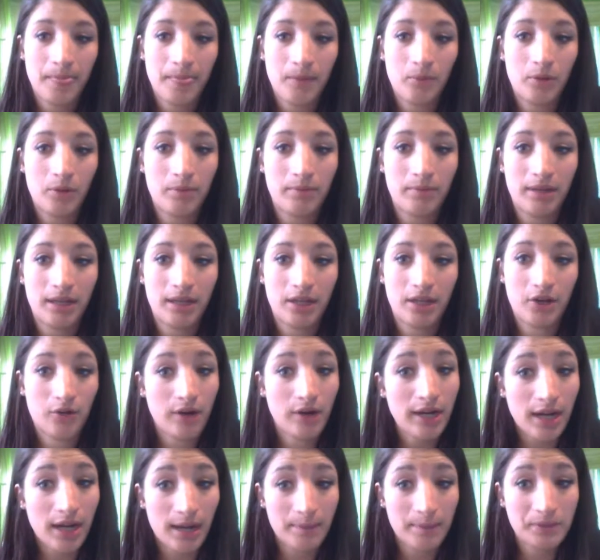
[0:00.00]
would be a
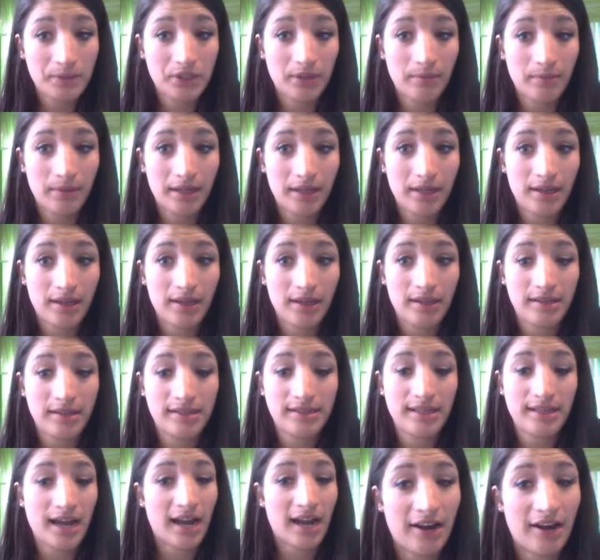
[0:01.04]
great option because
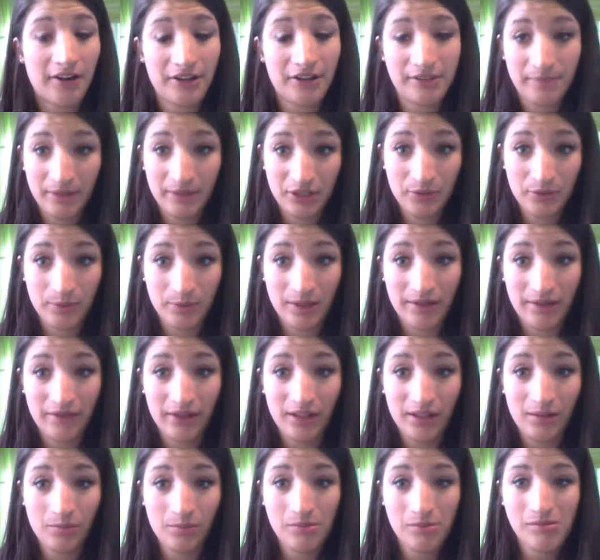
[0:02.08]
the is much more
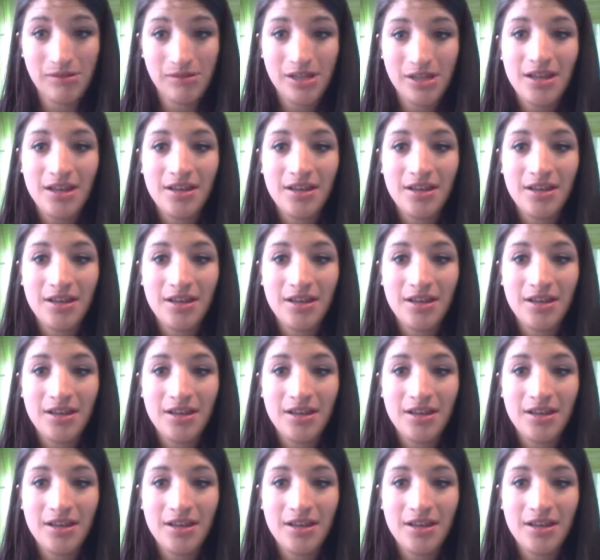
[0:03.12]
available.